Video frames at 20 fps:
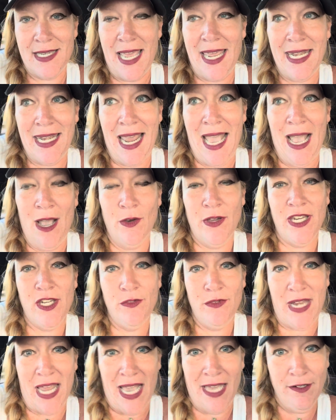And how can you
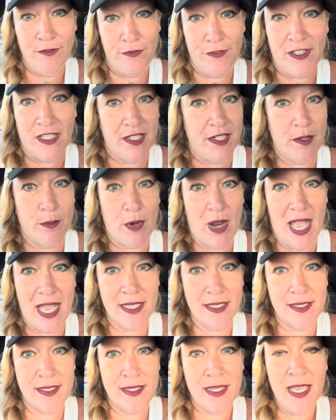not feel depressed?